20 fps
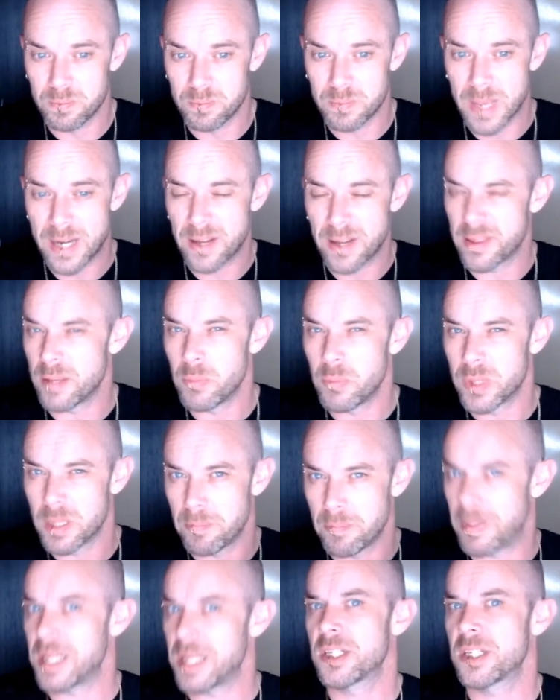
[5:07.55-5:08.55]
anything with the
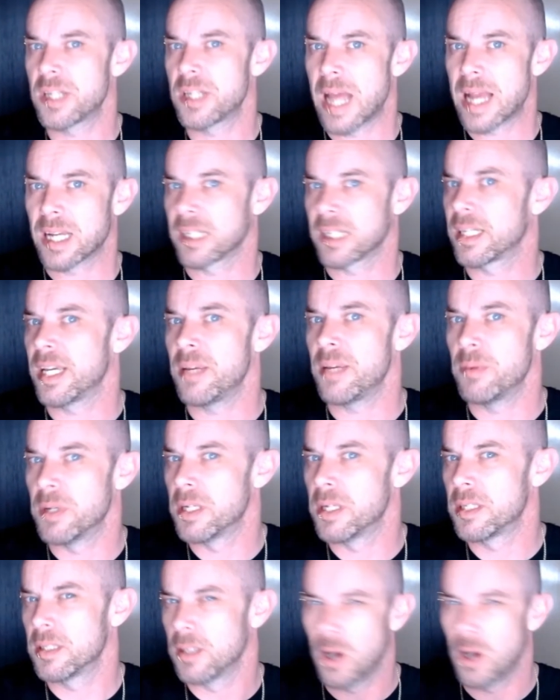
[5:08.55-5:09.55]
Beast Snagga
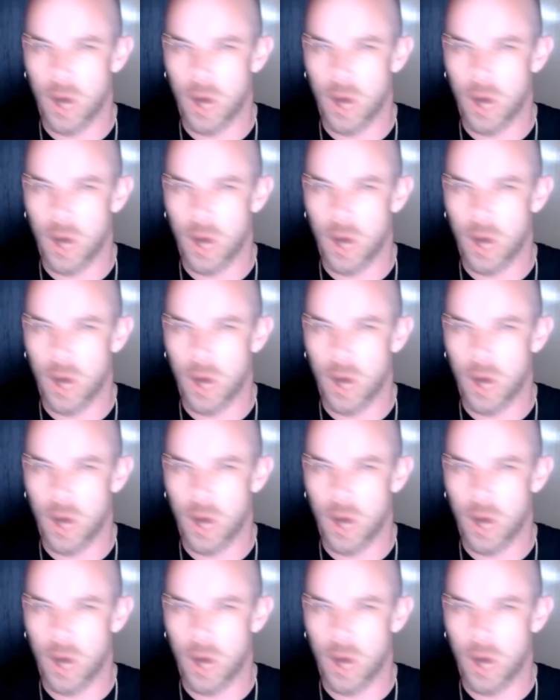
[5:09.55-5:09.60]
keyword.